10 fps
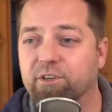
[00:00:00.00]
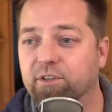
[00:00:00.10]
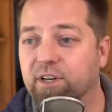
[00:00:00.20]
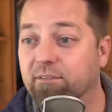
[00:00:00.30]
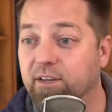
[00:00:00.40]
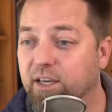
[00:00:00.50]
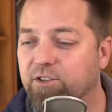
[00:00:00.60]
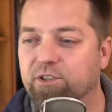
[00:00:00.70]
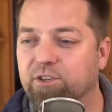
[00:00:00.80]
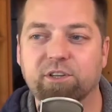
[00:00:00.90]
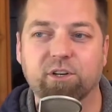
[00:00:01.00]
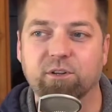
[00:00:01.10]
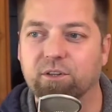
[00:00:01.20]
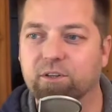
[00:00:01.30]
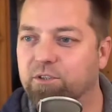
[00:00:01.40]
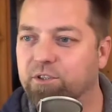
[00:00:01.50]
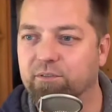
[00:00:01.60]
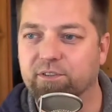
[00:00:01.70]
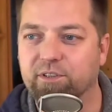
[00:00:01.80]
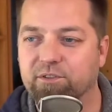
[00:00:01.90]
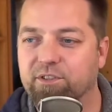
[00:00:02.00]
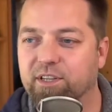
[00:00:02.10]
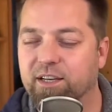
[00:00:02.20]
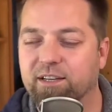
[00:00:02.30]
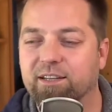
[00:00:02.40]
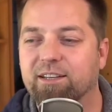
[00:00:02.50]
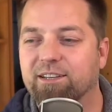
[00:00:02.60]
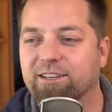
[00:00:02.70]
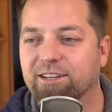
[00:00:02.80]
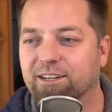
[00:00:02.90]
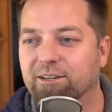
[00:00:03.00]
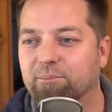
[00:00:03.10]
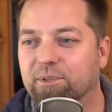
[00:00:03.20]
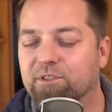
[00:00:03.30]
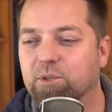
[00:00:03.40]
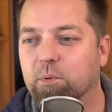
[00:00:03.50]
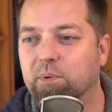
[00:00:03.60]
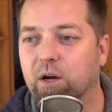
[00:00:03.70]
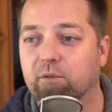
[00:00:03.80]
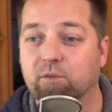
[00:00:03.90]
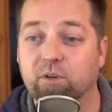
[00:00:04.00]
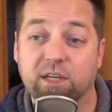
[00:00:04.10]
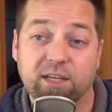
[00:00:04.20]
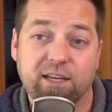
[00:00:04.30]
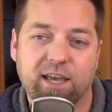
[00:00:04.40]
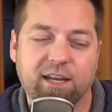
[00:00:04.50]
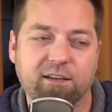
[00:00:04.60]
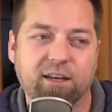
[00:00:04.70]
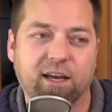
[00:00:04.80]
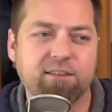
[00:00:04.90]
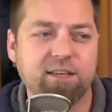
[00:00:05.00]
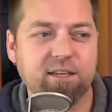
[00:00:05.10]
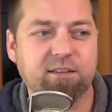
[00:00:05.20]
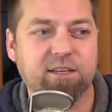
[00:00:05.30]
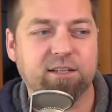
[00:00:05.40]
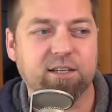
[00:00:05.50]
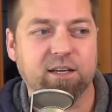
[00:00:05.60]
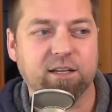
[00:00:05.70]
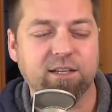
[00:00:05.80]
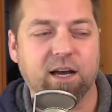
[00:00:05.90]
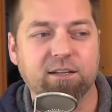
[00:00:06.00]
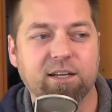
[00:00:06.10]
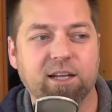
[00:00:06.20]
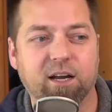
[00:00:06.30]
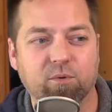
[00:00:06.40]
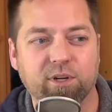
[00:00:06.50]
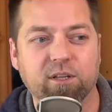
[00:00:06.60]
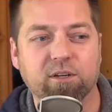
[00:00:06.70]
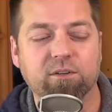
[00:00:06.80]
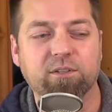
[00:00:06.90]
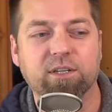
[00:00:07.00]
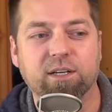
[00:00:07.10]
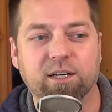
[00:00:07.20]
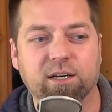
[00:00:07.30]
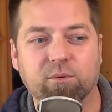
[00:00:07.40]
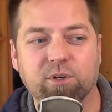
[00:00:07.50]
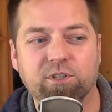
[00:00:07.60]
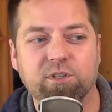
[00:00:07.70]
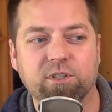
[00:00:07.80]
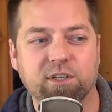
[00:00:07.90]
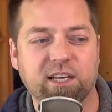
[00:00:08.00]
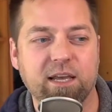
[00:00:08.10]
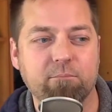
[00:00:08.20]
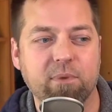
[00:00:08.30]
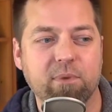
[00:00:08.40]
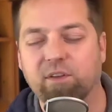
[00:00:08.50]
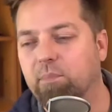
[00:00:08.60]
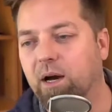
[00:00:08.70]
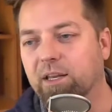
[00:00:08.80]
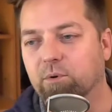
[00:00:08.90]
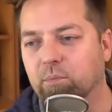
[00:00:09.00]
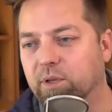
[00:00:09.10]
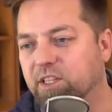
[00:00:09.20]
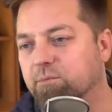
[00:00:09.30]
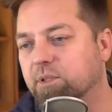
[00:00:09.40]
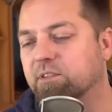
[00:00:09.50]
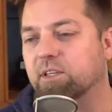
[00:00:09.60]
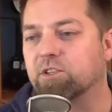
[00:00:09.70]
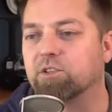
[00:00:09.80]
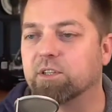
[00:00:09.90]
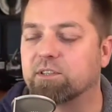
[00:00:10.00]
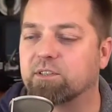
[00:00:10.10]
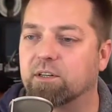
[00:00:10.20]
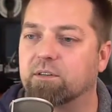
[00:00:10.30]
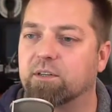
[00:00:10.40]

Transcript: navigation. You don't lose your view state. It's super powerful. And I think that .NET Hot Reload, which does a method body replacement essentially. So